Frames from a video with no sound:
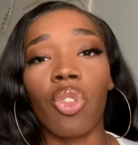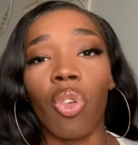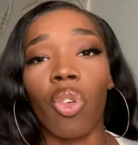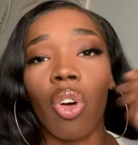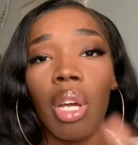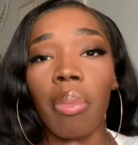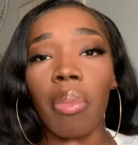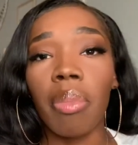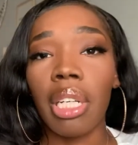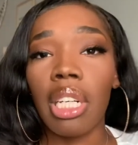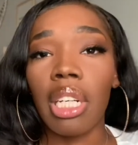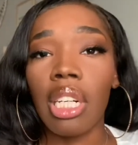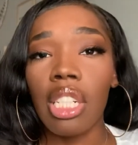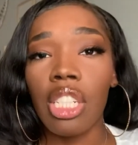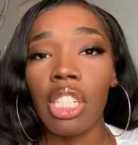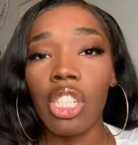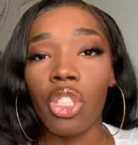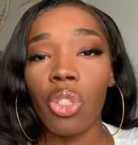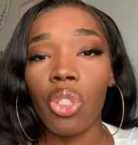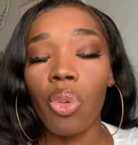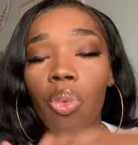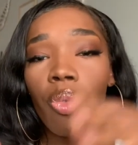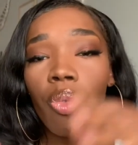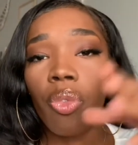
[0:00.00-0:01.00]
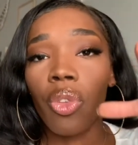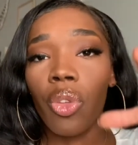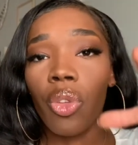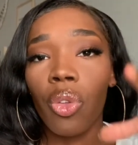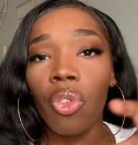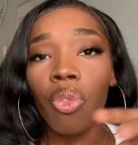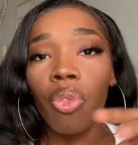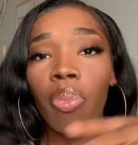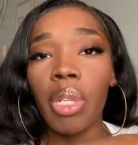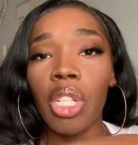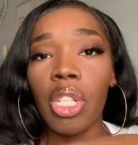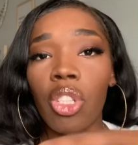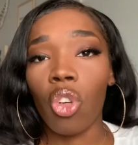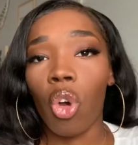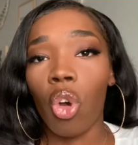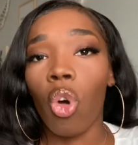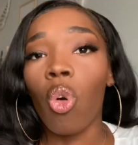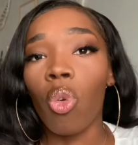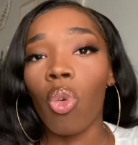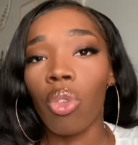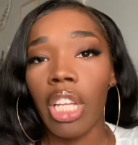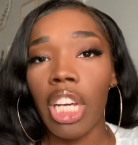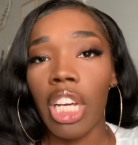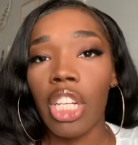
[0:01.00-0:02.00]
join because you've been
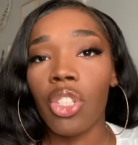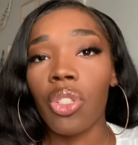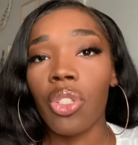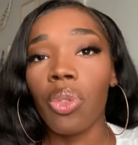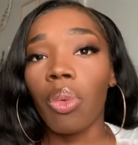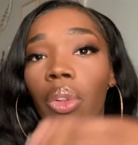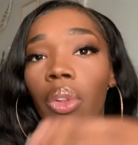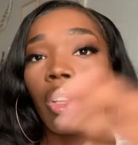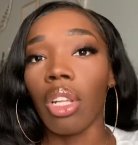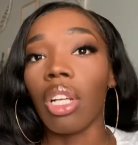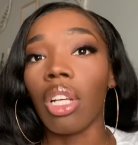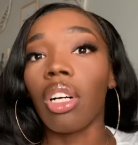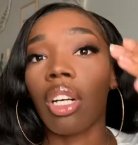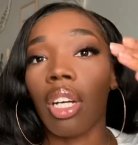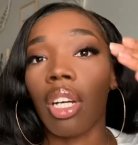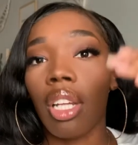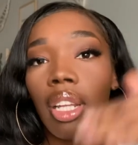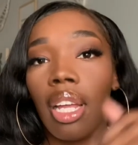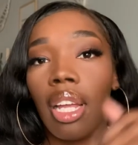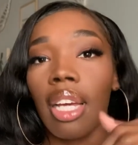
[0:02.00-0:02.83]
told that you look